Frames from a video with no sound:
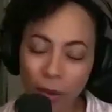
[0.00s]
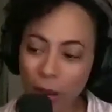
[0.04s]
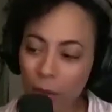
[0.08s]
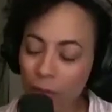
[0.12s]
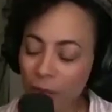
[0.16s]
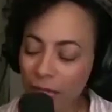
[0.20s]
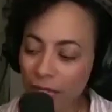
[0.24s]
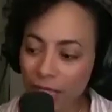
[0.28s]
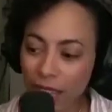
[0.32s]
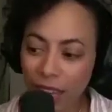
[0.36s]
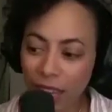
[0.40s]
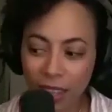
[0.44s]

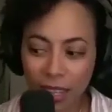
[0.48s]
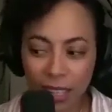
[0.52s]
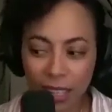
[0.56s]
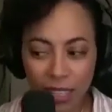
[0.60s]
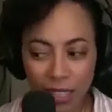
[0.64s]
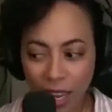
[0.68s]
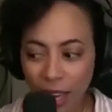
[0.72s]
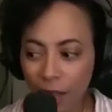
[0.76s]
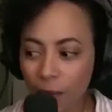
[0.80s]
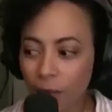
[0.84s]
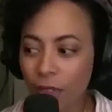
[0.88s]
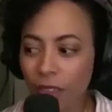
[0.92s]
be saying the
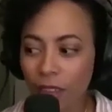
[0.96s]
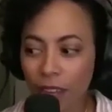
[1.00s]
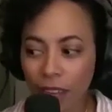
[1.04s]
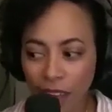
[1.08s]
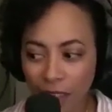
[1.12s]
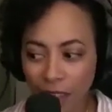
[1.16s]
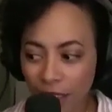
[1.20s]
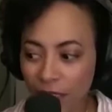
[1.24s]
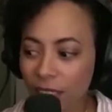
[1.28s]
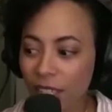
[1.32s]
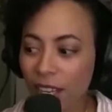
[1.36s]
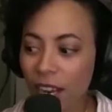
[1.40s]
same
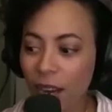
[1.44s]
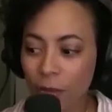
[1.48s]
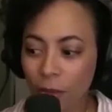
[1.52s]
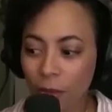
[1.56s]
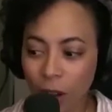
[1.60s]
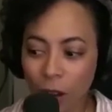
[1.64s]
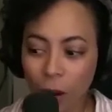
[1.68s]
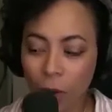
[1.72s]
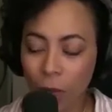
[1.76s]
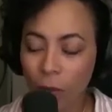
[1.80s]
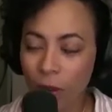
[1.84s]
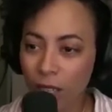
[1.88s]
thing, the same
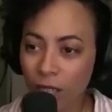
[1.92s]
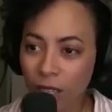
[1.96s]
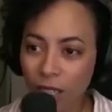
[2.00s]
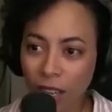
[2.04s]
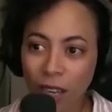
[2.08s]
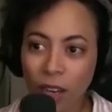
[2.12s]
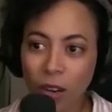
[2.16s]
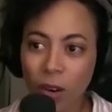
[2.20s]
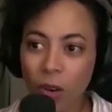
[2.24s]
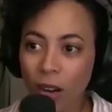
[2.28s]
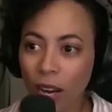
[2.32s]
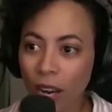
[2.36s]
note, but it's
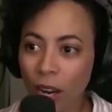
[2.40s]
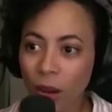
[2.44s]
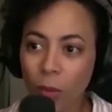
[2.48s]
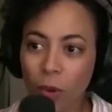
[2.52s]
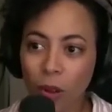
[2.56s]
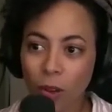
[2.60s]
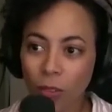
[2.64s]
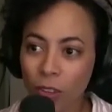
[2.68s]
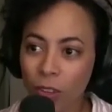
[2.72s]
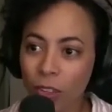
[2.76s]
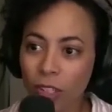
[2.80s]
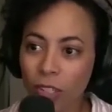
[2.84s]
like, okay,
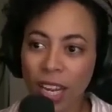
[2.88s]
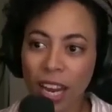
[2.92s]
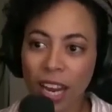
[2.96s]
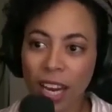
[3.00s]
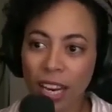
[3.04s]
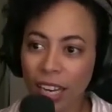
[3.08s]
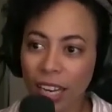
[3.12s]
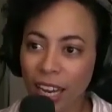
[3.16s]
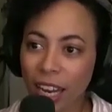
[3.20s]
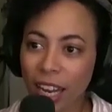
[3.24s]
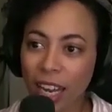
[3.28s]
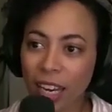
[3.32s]
well, if they're saying
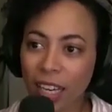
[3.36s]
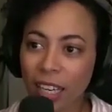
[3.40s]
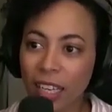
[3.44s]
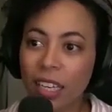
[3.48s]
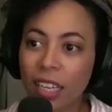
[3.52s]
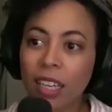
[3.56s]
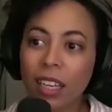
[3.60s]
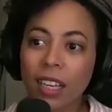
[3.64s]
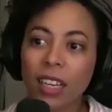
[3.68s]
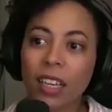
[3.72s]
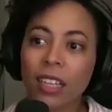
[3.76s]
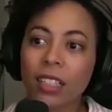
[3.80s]
it again,
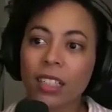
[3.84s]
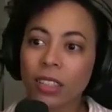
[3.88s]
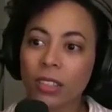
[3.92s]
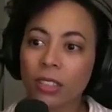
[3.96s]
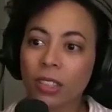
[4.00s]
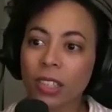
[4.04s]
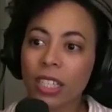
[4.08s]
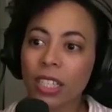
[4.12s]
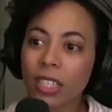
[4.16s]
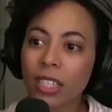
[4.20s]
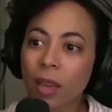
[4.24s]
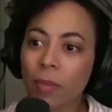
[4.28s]

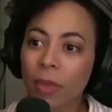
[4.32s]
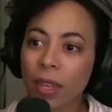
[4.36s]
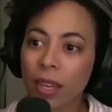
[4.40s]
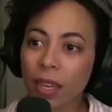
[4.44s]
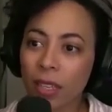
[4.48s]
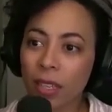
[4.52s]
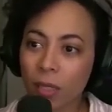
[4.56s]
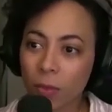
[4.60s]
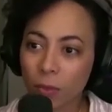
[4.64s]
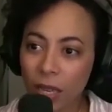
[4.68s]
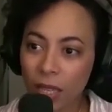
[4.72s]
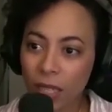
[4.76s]
clearly something
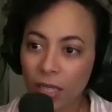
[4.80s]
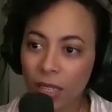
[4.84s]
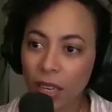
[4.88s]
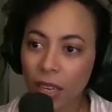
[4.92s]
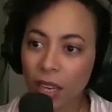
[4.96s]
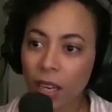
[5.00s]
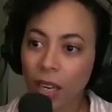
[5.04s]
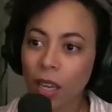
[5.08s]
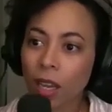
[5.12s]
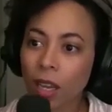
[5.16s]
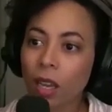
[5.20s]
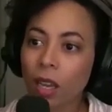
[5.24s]
is missing.